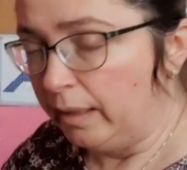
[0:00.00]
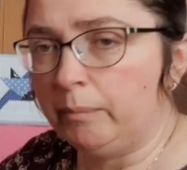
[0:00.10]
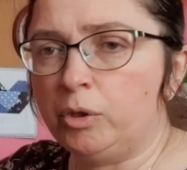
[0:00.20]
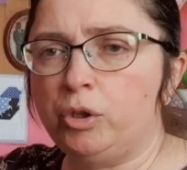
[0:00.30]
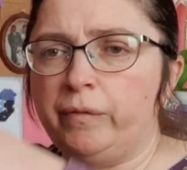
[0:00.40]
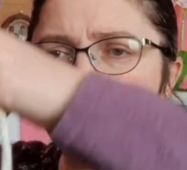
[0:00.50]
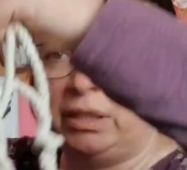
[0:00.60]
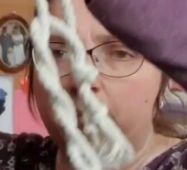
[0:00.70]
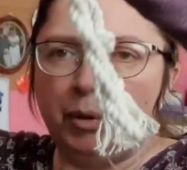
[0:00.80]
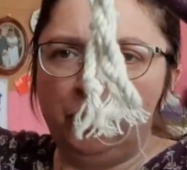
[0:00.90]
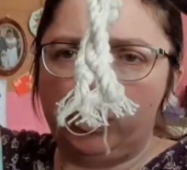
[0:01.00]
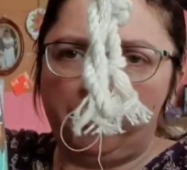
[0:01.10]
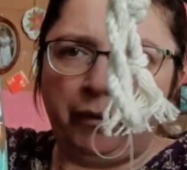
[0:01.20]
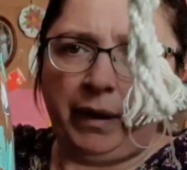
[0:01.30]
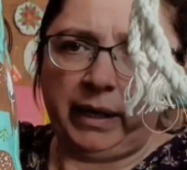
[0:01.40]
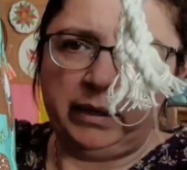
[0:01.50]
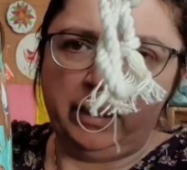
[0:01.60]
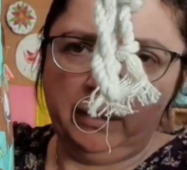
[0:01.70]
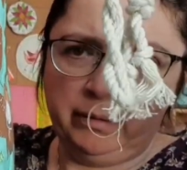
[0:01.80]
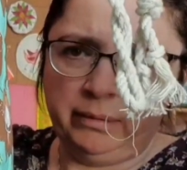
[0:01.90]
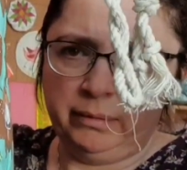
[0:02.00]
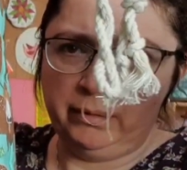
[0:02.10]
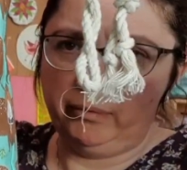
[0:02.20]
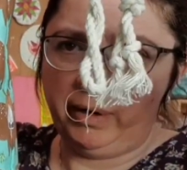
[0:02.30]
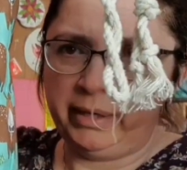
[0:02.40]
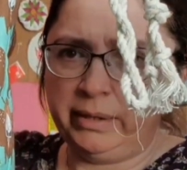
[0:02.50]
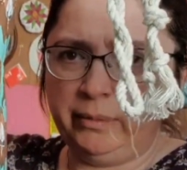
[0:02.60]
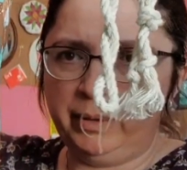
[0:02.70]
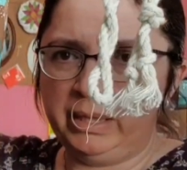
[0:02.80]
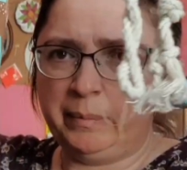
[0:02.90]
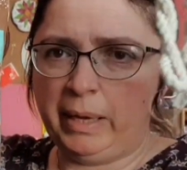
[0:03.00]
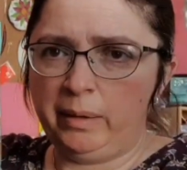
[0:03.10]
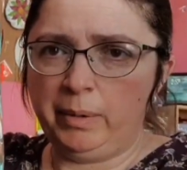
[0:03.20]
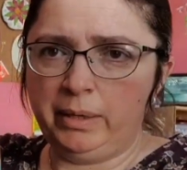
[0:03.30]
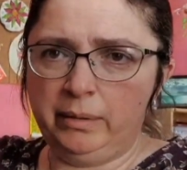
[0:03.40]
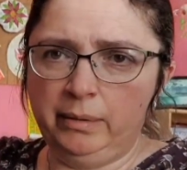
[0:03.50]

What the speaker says: not sure if this is a moose or a reindeer with its baby,